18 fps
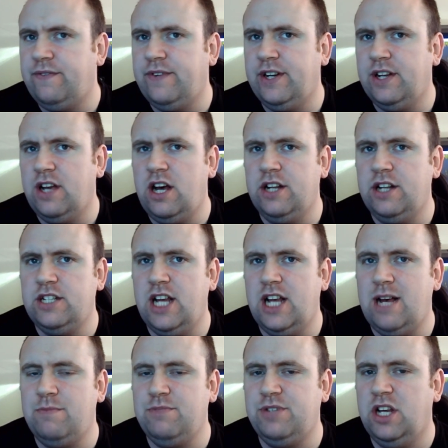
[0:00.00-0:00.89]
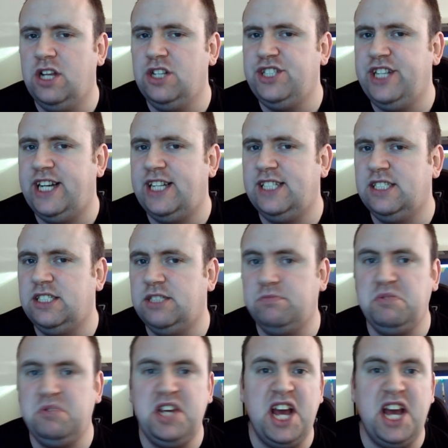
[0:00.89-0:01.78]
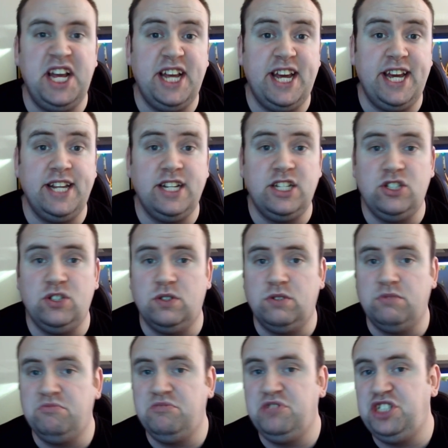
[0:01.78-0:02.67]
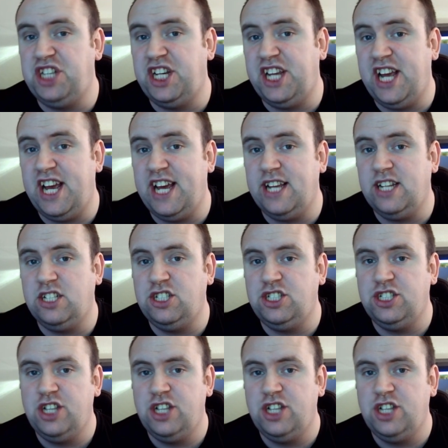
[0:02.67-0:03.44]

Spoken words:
and I heard terms such as KH or GH